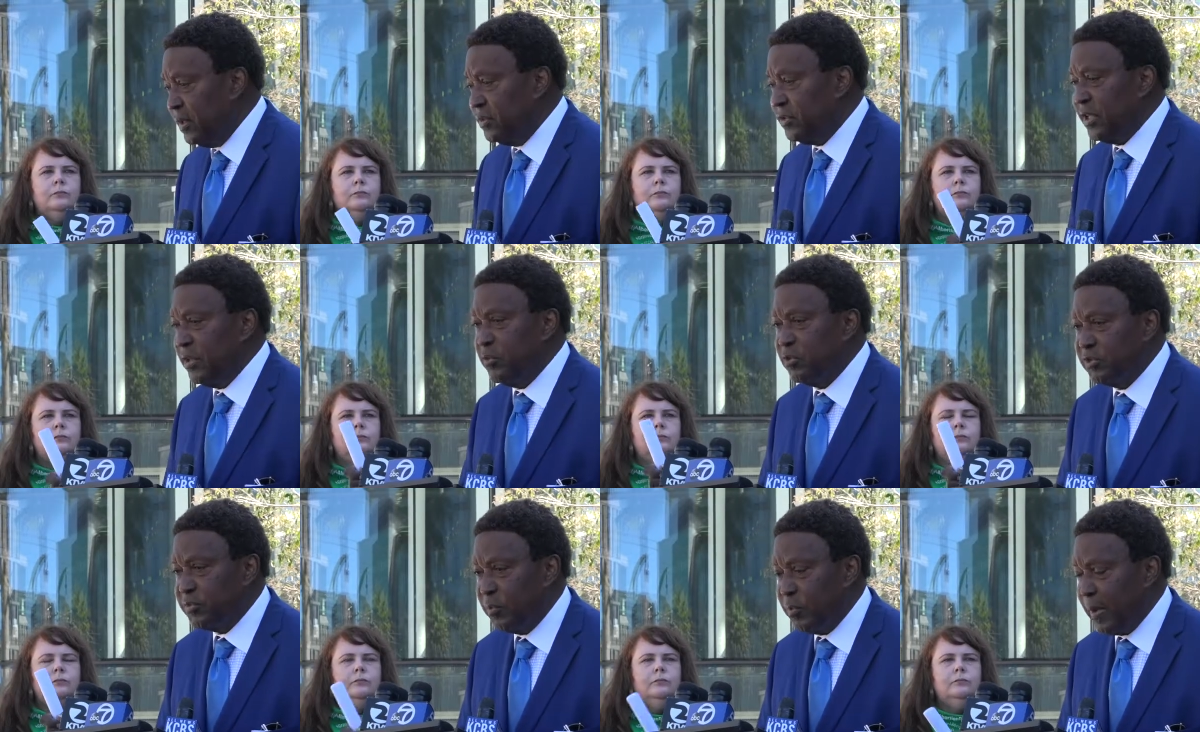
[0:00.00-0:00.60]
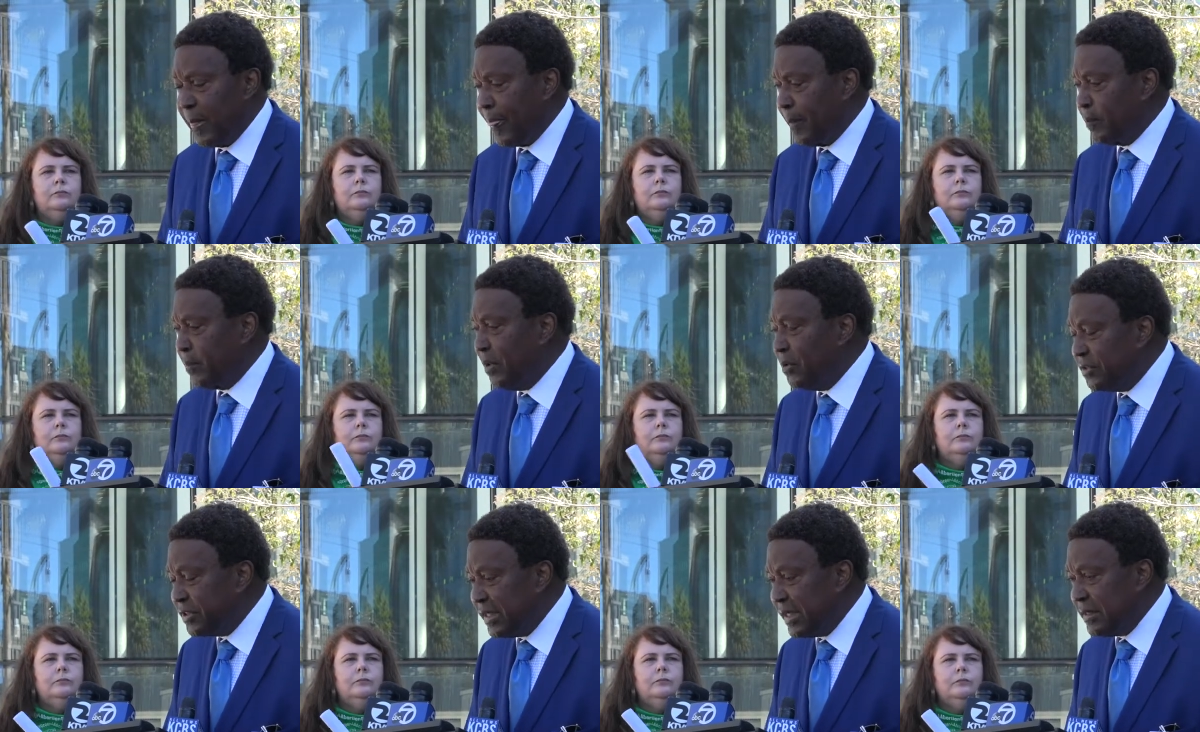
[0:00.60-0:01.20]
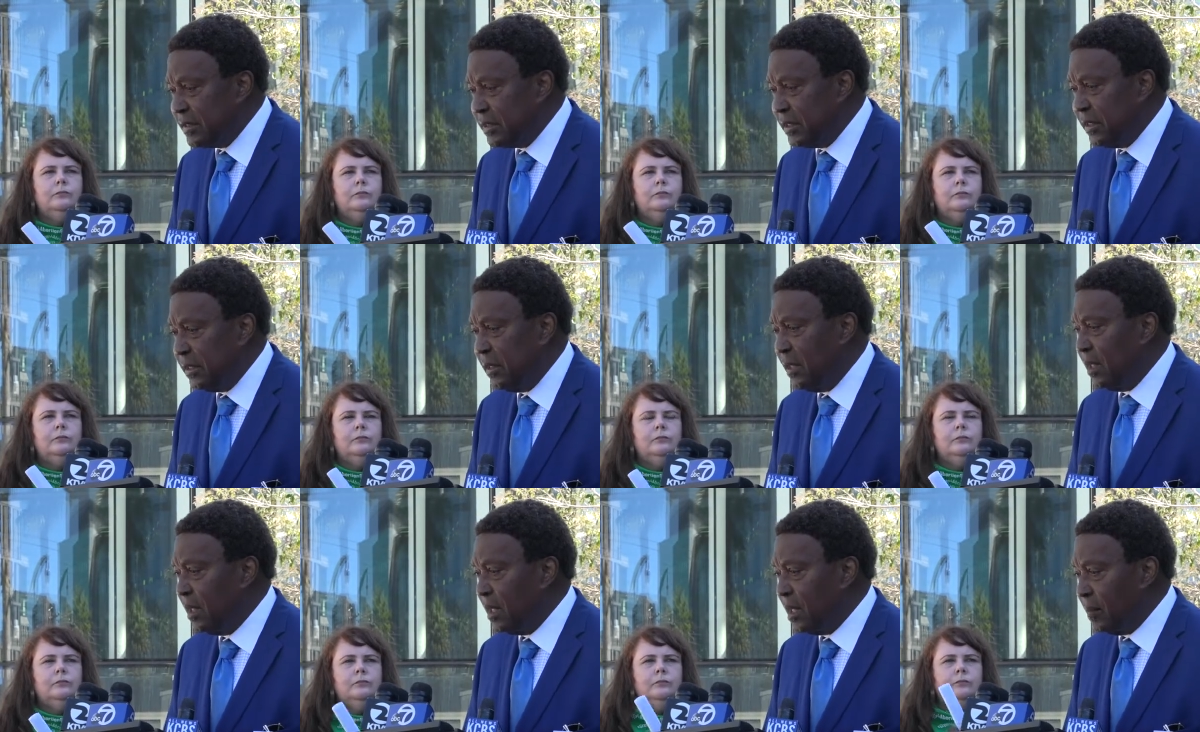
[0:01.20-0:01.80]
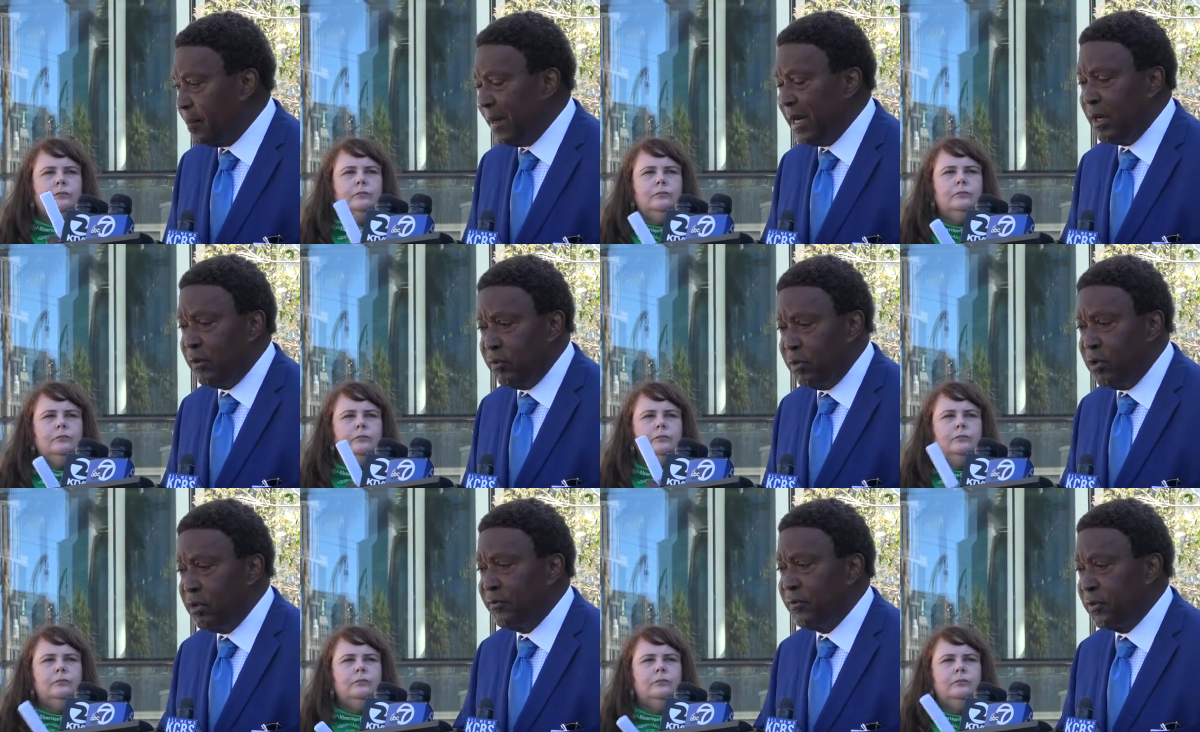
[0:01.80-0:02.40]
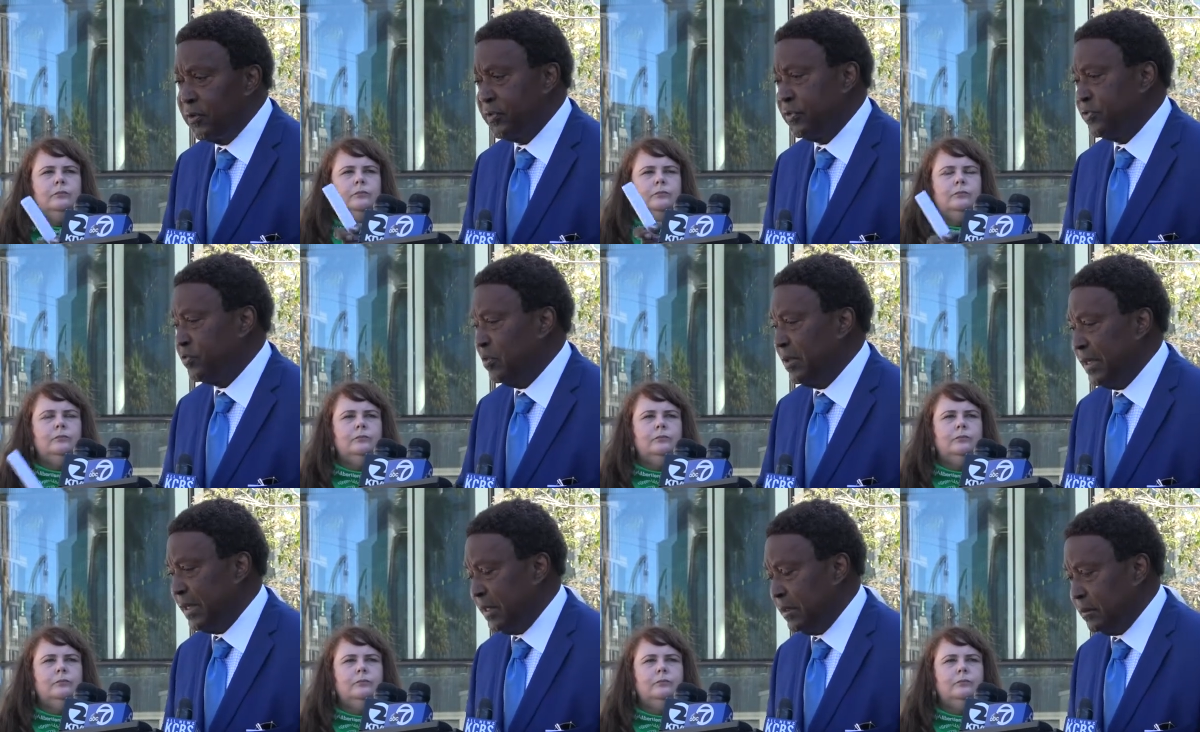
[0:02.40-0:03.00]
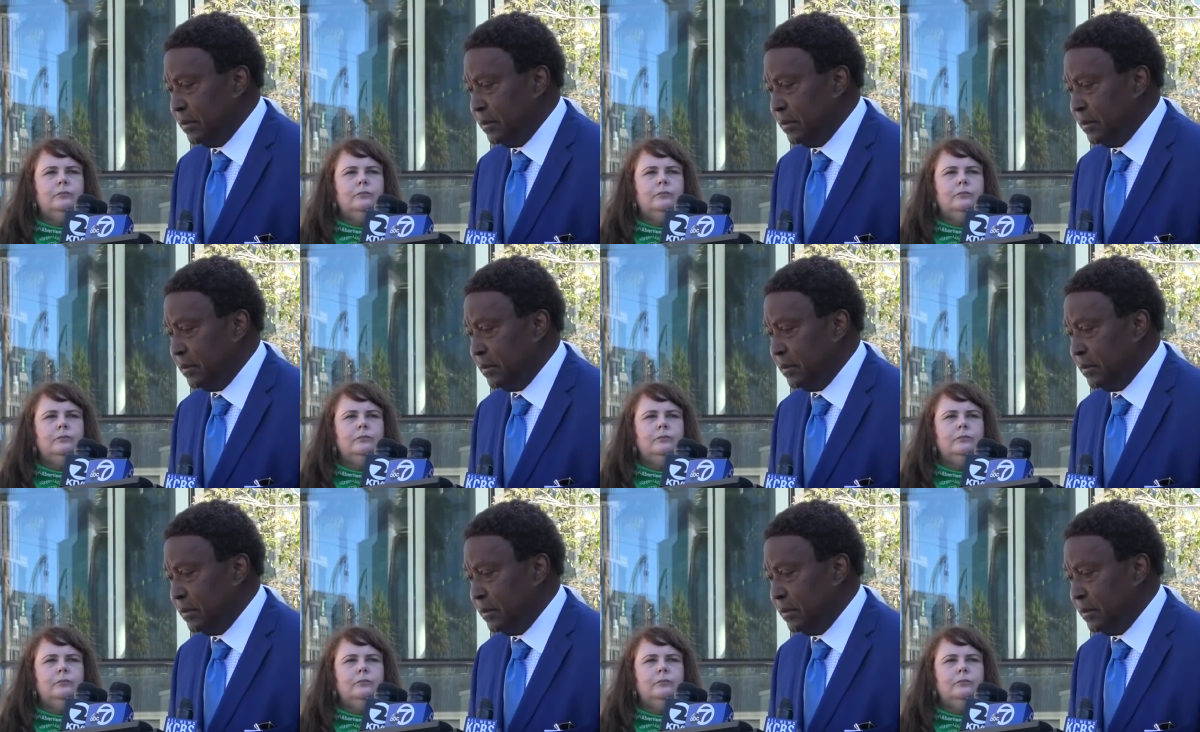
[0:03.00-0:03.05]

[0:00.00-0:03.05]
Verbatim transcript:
Speaker 1: She was protesting about Roe versus Wade.